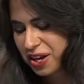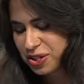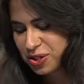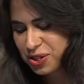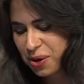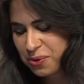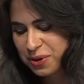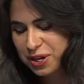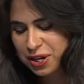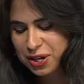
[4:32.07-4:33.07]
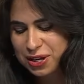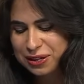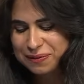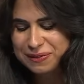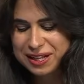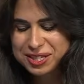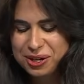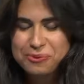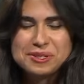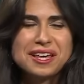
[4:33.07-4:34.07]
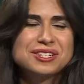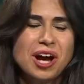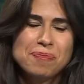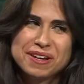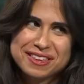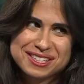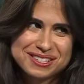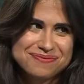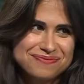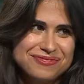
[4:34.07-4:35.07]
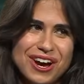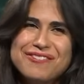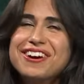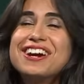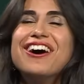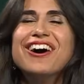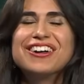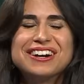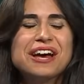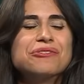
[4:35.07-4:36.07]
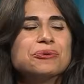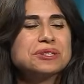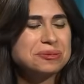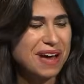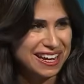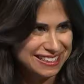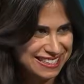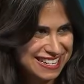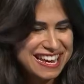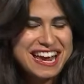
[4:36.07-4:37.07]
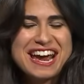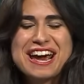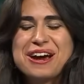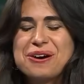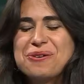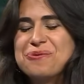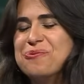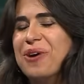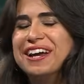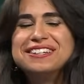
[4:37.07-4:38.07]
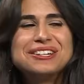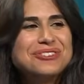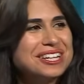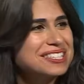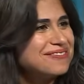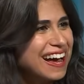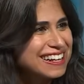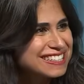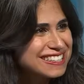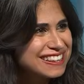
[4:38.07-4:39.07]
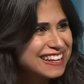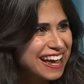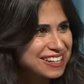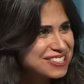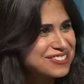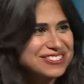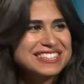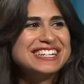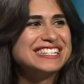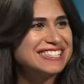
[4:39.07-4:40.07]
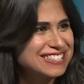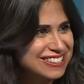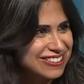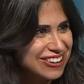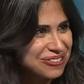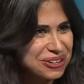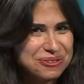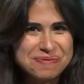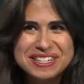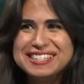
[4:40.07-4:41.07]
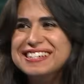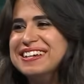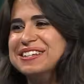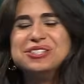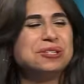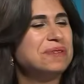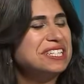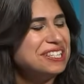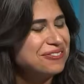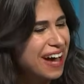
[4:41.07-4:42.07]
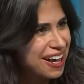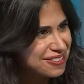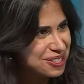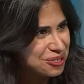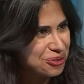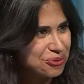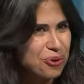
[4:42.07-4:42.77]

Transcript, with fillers: So let's start with a topic that's very hot on everyone's minds. When can we expect the next release? Will we be seeing GPT-5 soon?